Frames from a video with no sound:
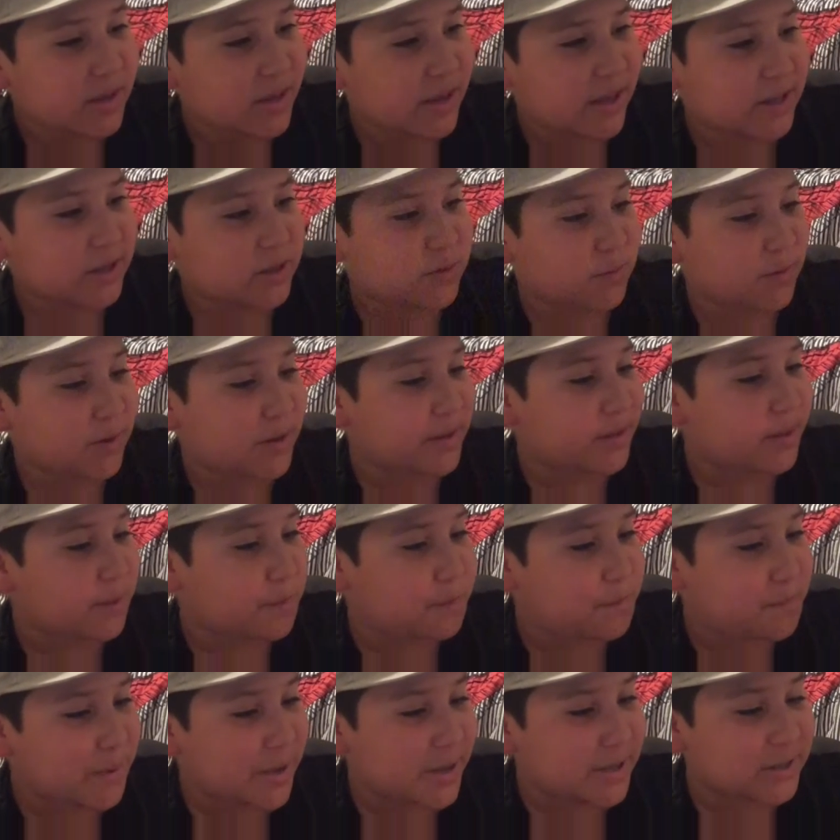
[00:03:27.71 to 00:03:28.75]
It's one of the
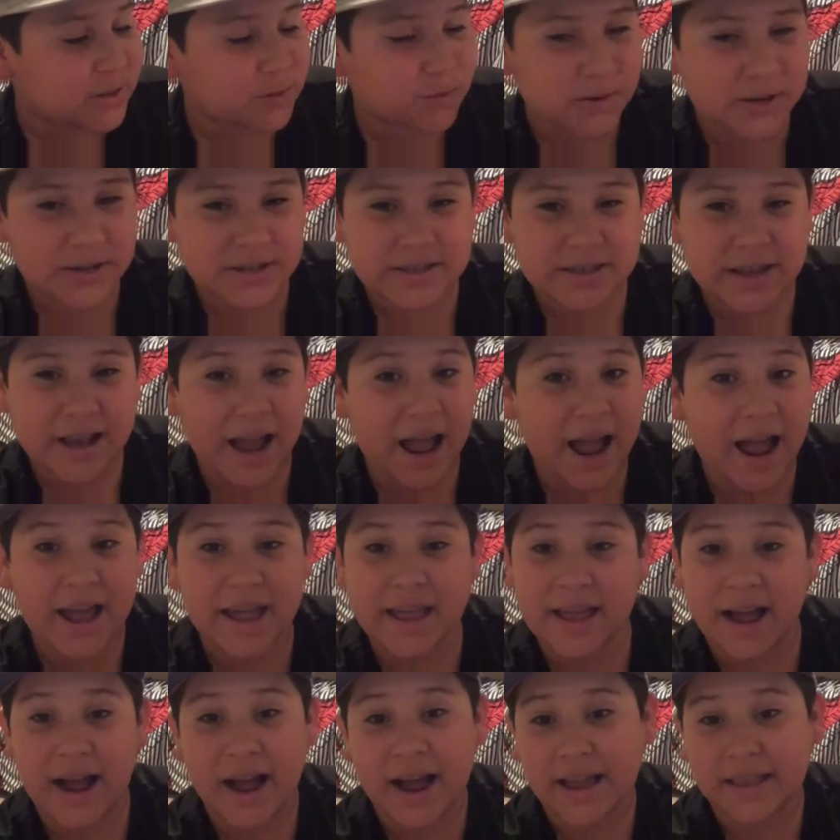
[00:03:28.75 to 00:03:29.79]
best ones.
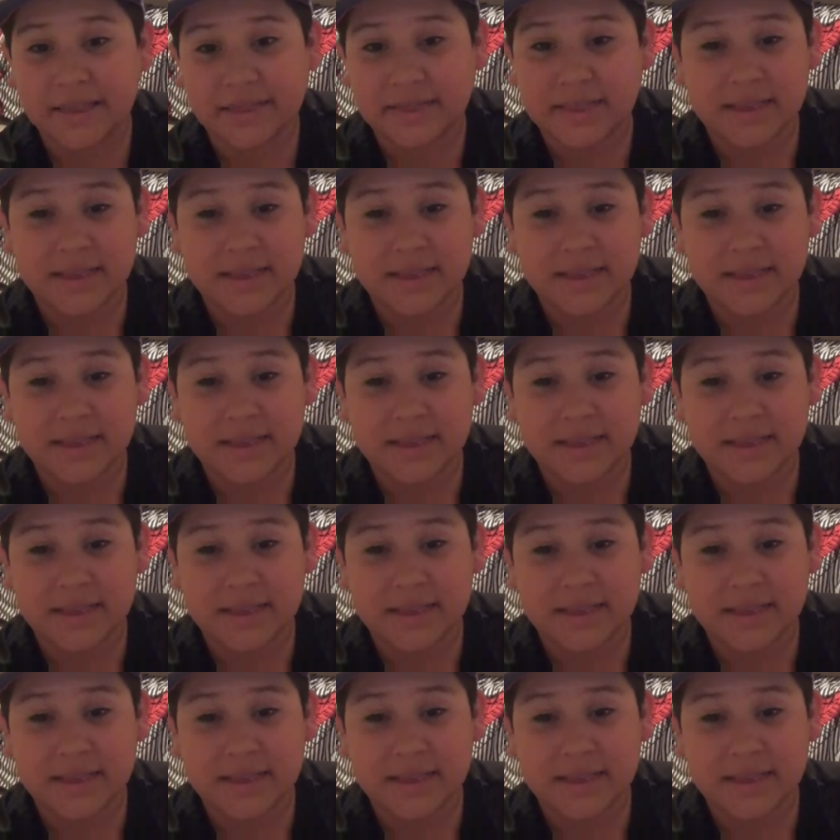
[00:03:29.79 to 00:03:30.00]
I